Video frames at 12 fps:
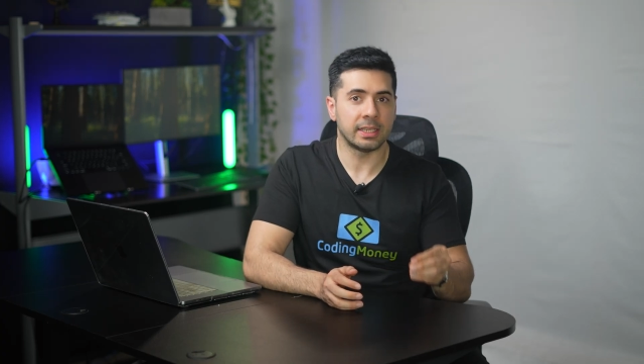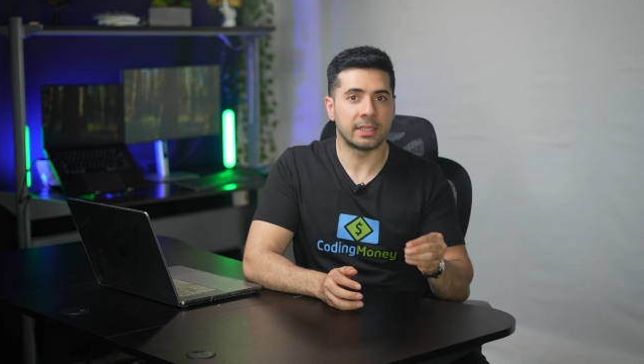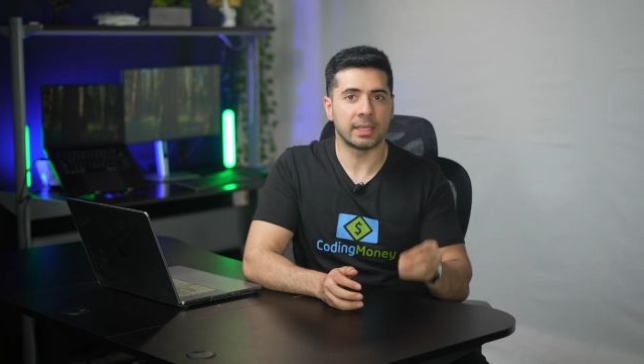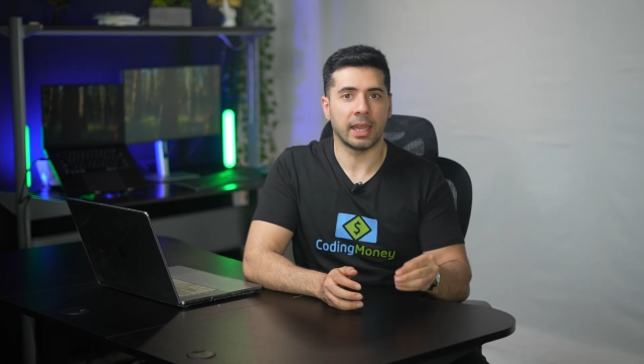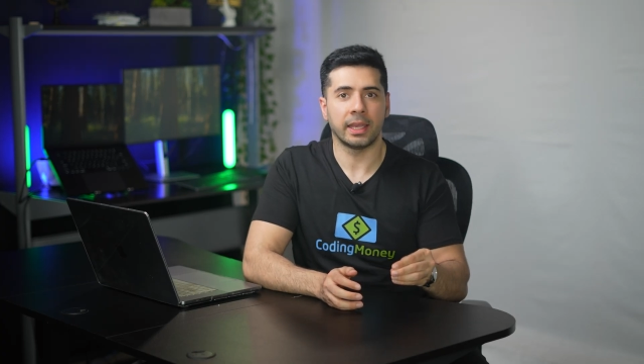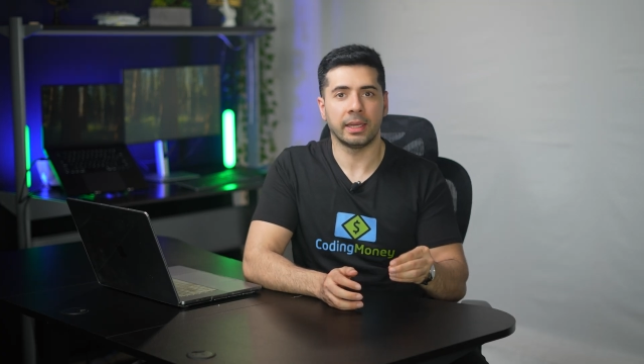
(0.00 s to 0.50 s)

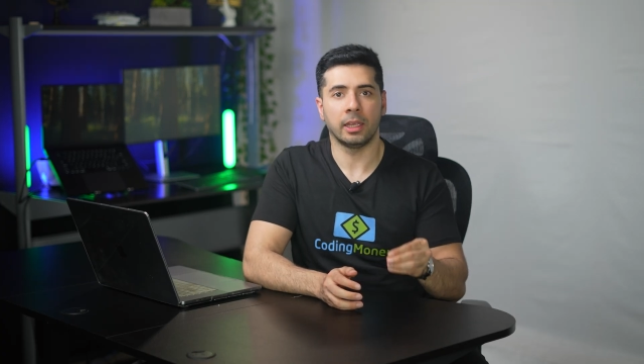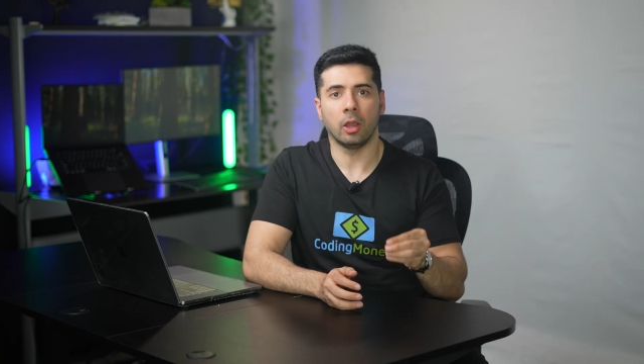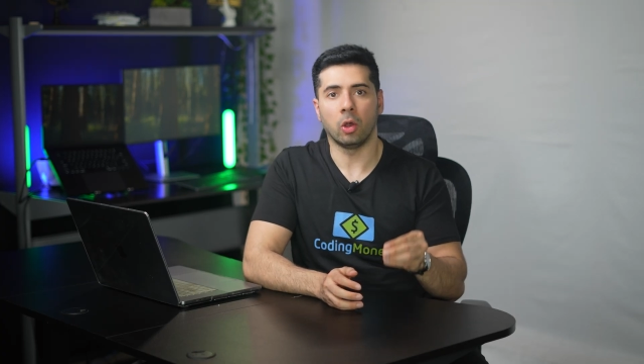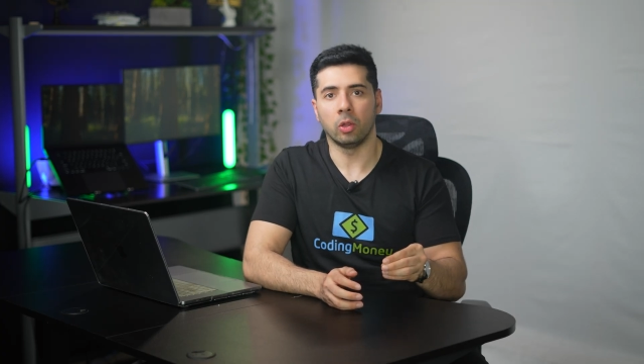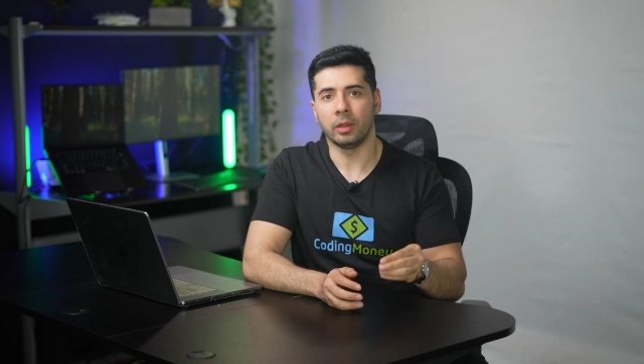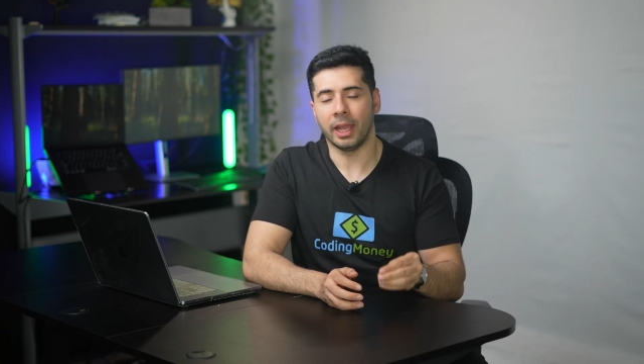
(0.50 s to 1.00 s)
tiny
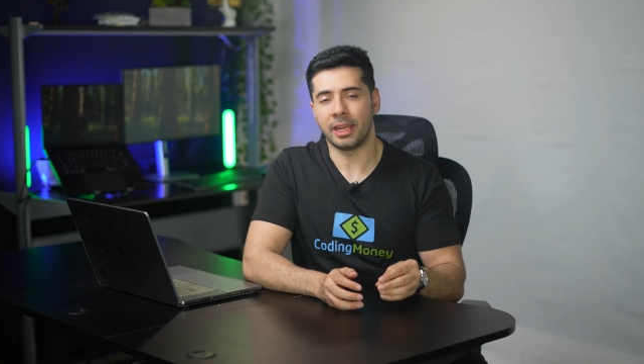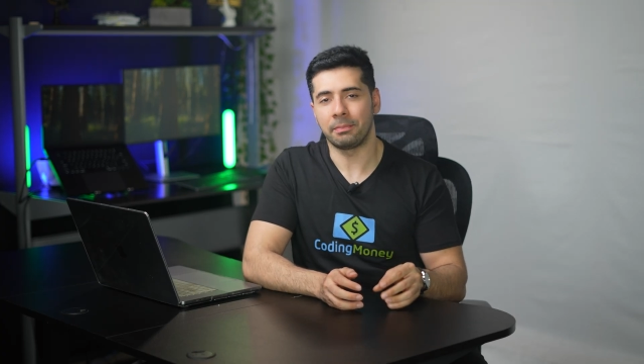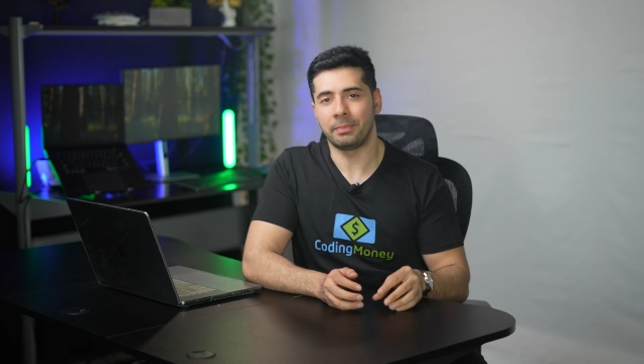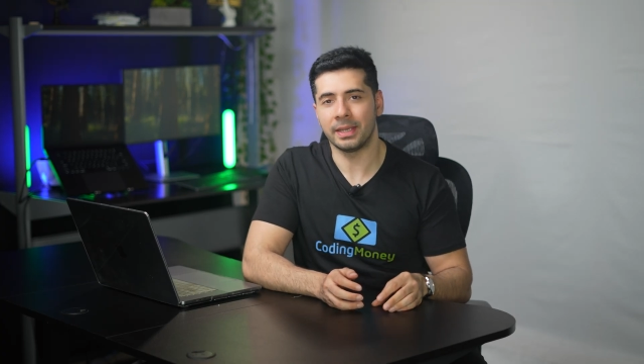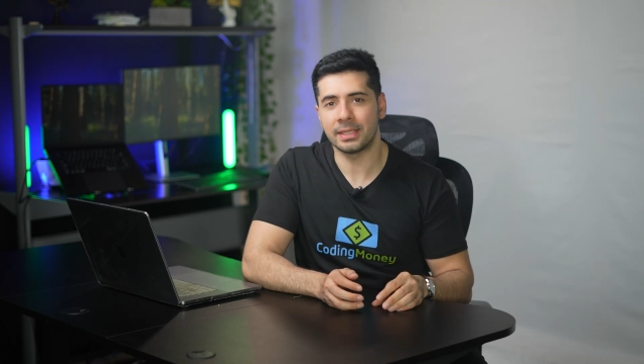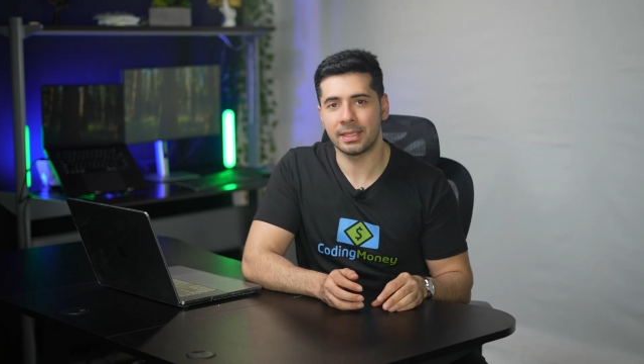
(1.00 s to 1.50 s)
online
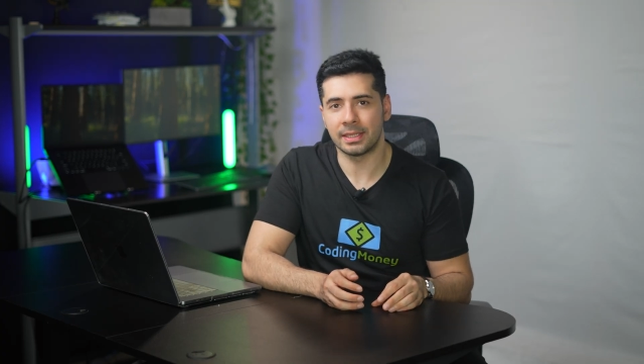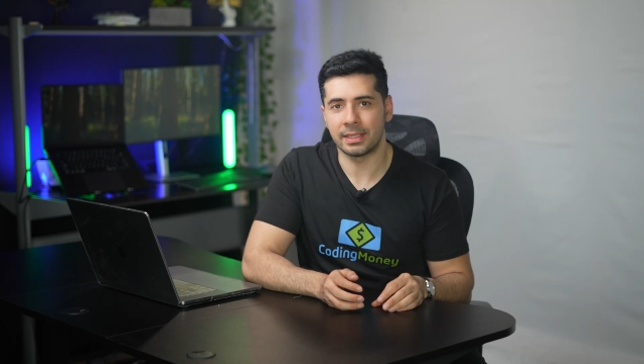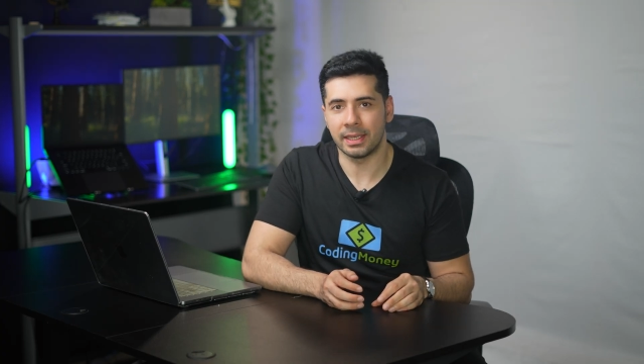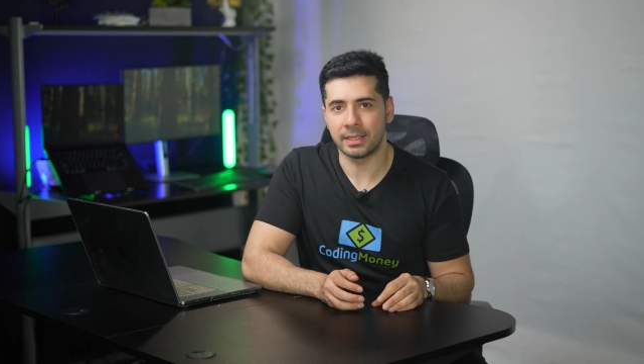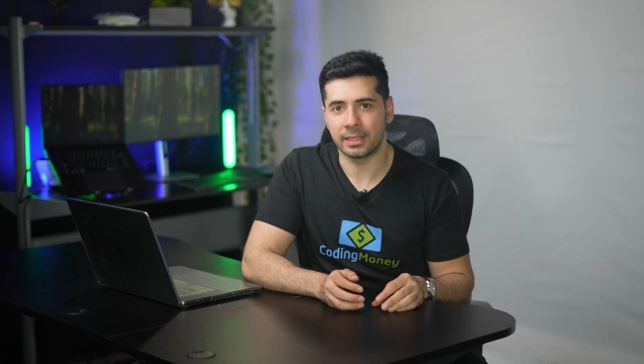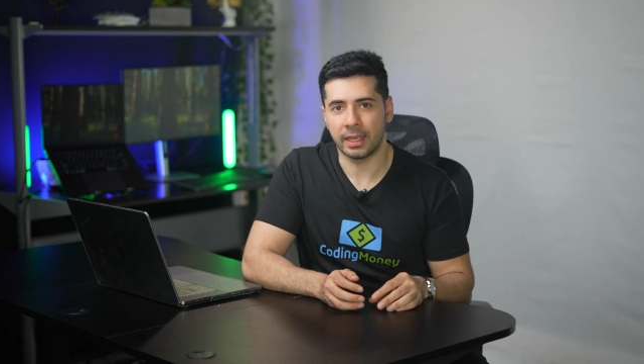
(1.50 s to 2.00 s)

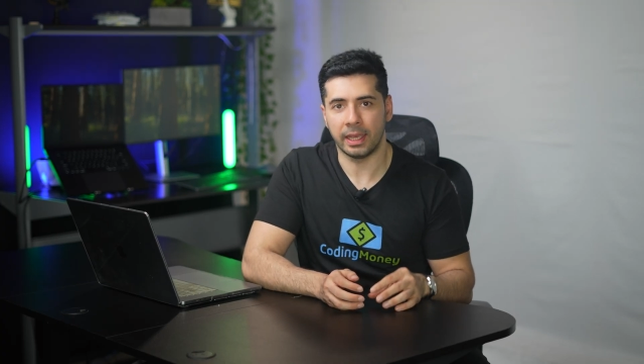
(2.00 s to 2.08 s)
businesses